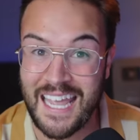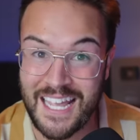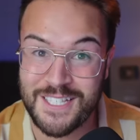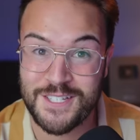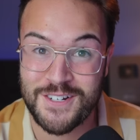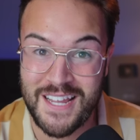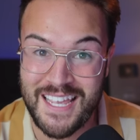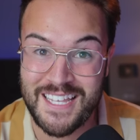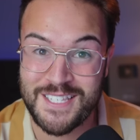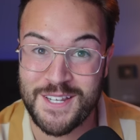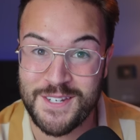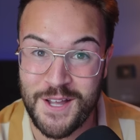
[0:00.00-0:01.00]
the answer
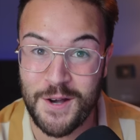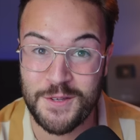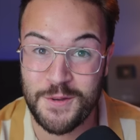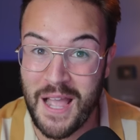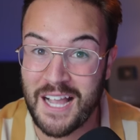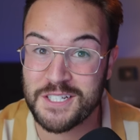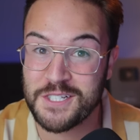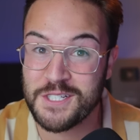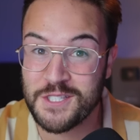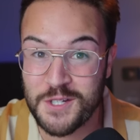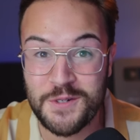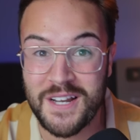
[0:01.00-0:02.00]
is no, you actually
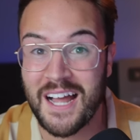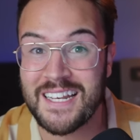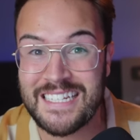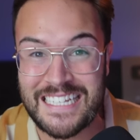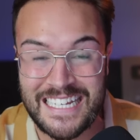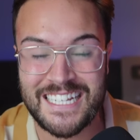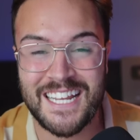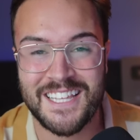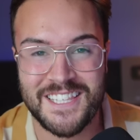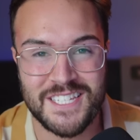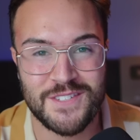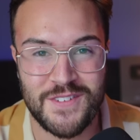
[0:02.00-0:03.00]
do not not need
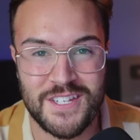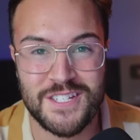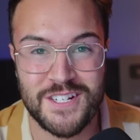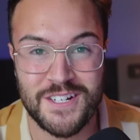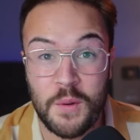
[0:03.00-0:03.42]
this feature.